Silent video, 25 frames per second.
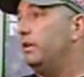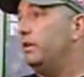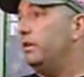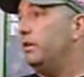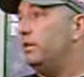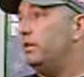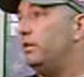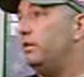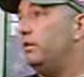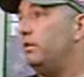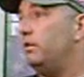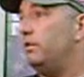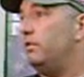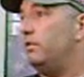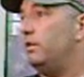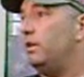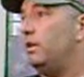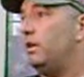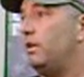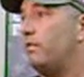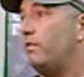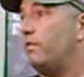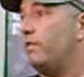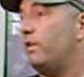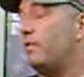And
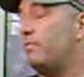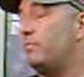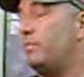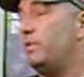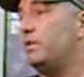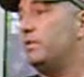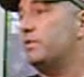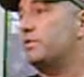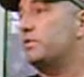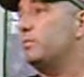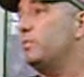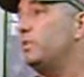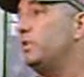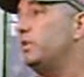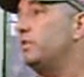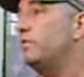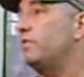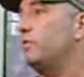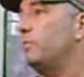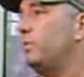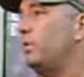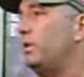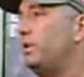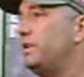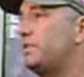I've been to so many
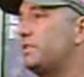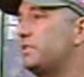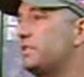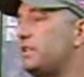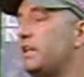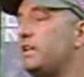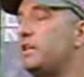different places.